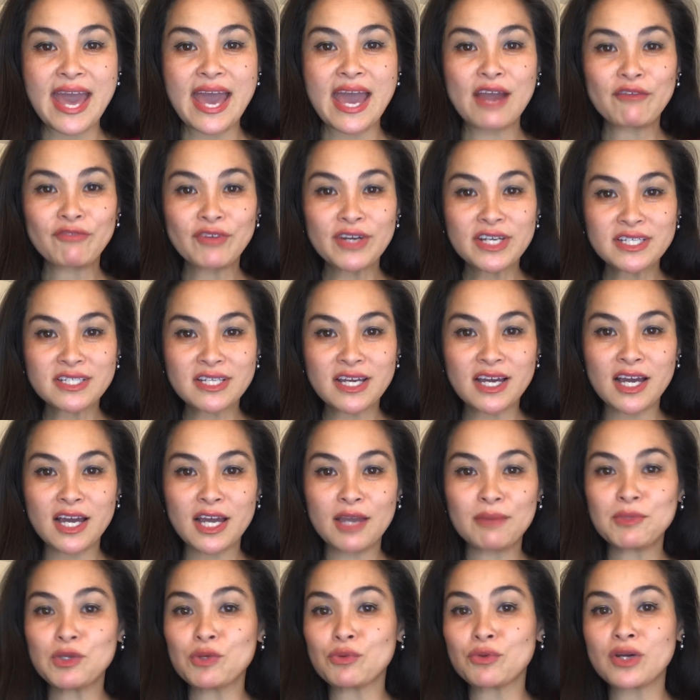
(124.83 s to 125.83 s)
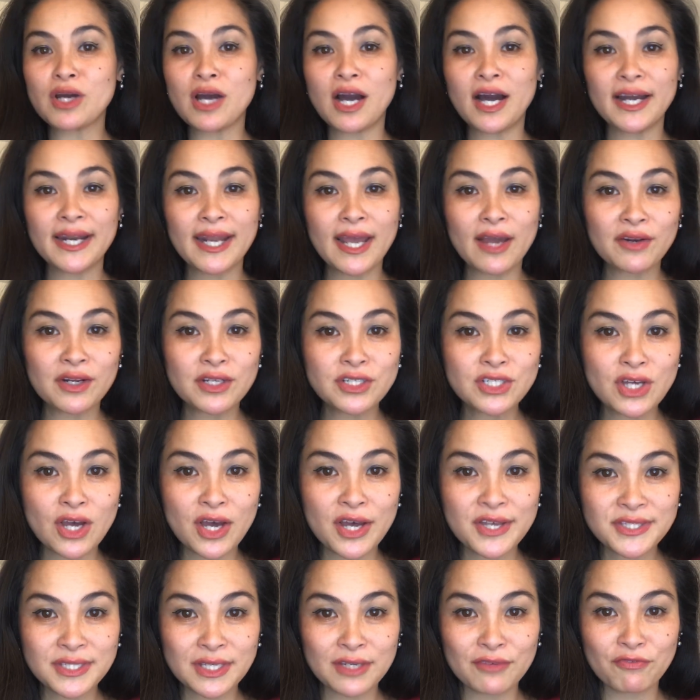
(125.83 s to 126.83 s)
Every time you cut out a
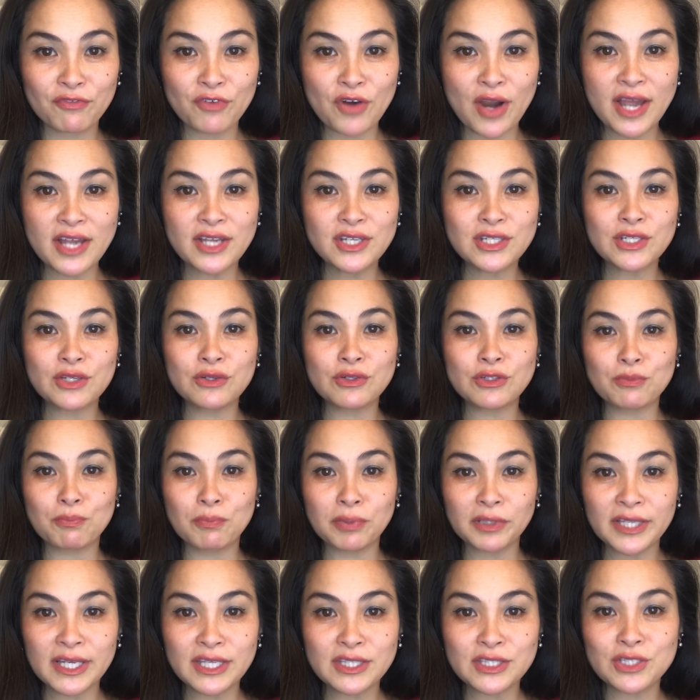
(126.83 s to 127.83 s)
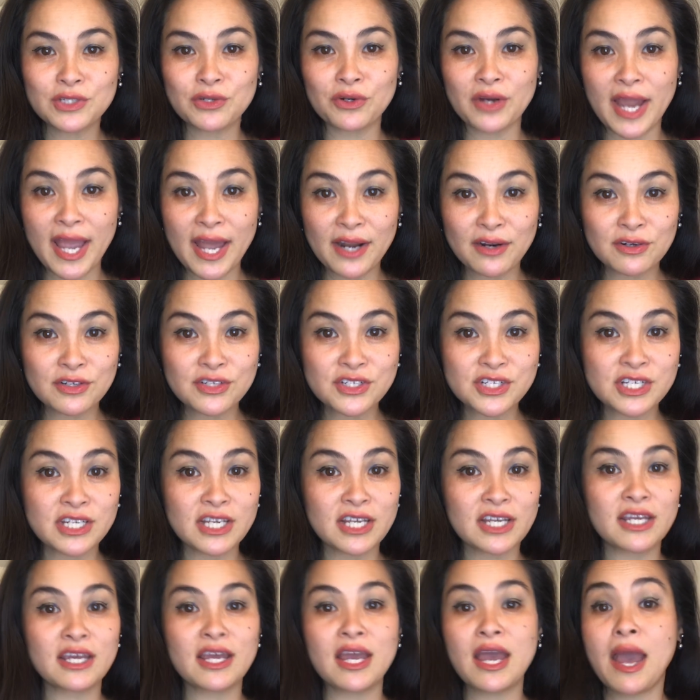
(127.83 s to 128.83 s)
toxic friend who depletes your
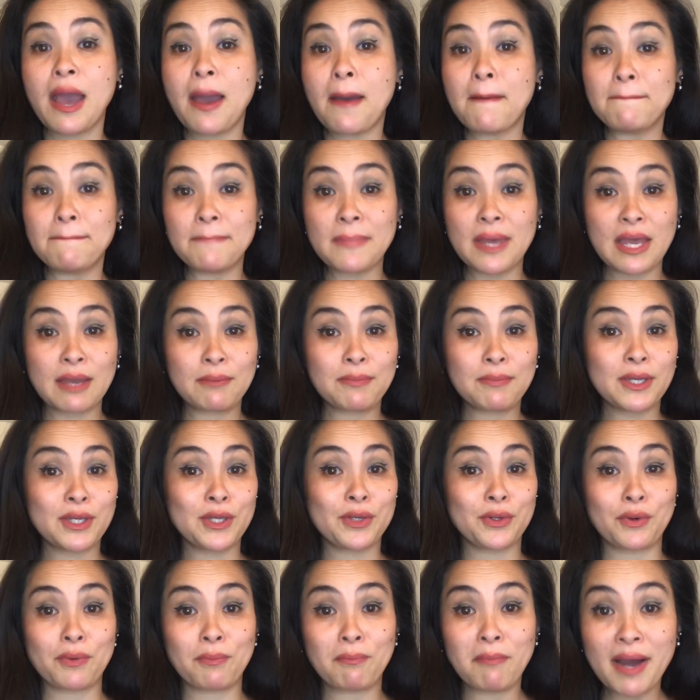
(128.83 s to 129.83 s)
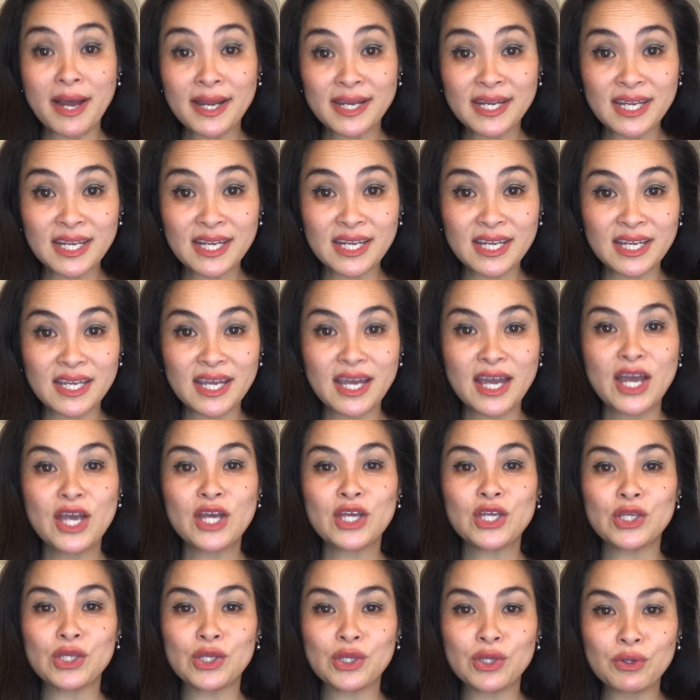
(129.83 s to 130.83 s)
energy, maybe your money,
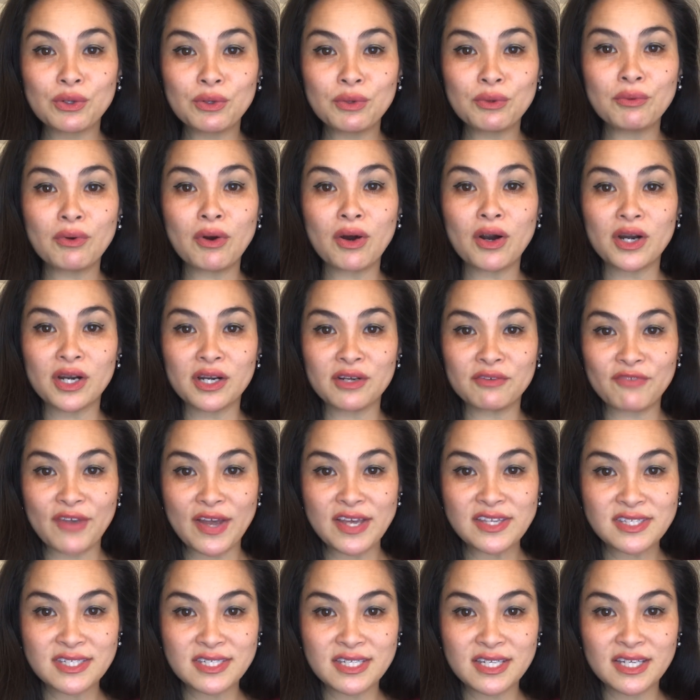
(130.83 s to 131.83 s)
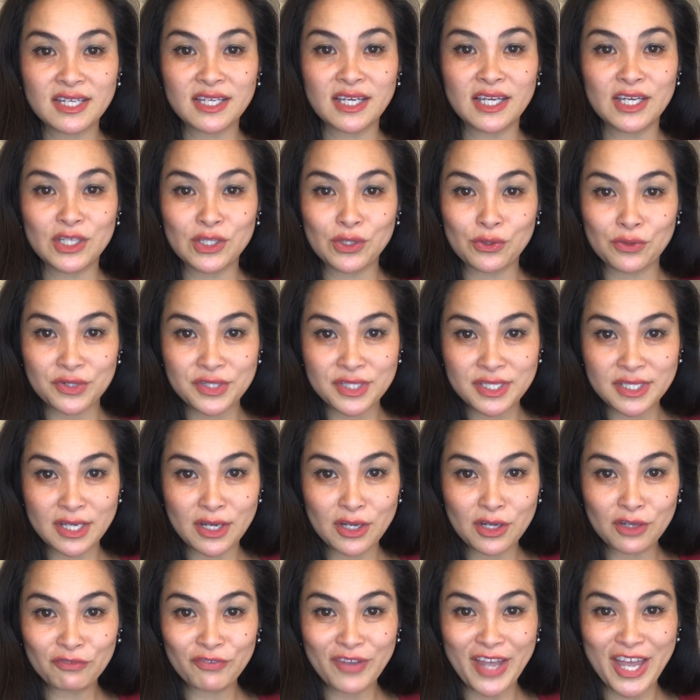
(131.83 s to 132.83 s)
you are investing in
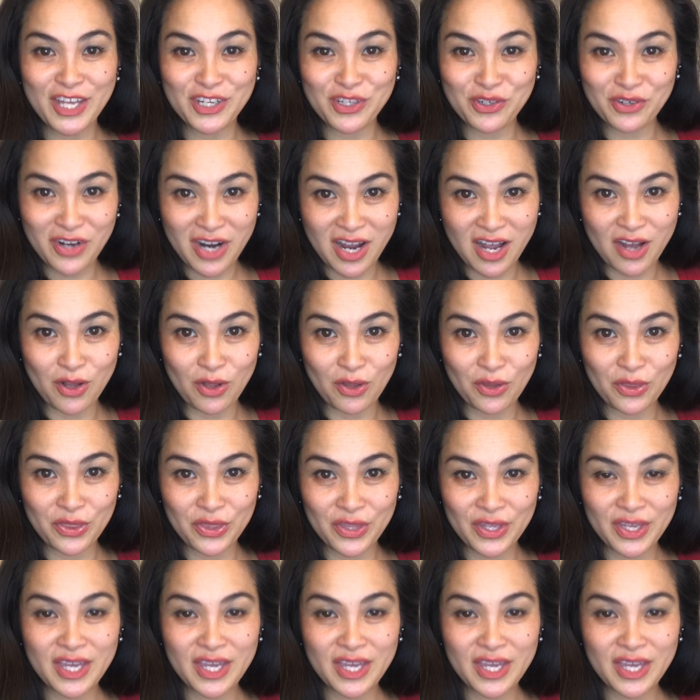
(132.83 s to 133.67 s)
yourself and your health.